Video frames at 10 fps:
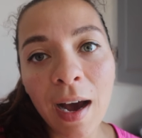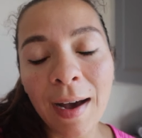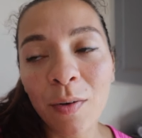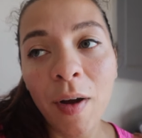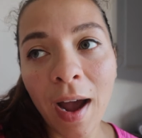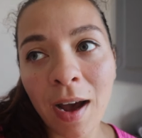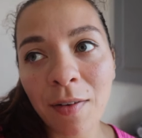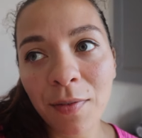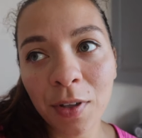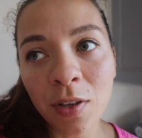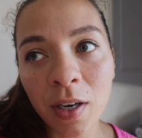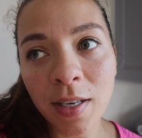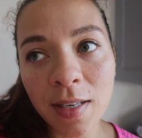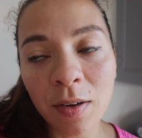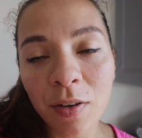I don't have the
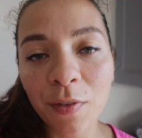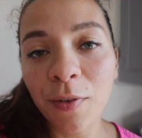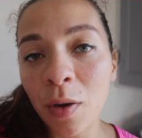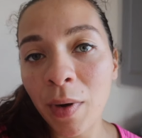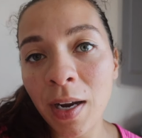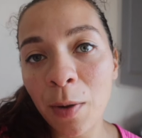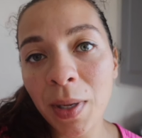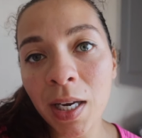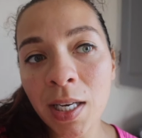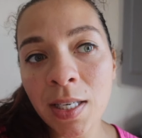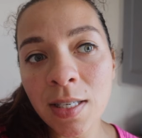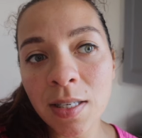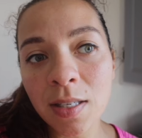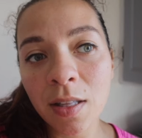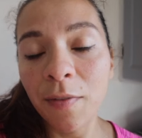doggies out in the front right now
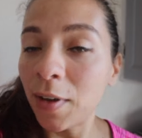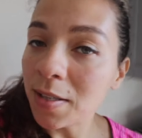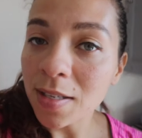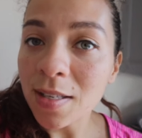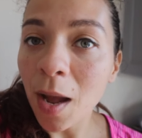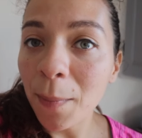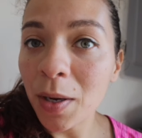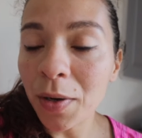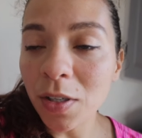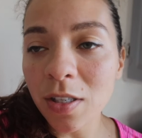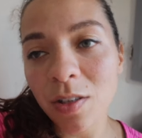because the fence is not built,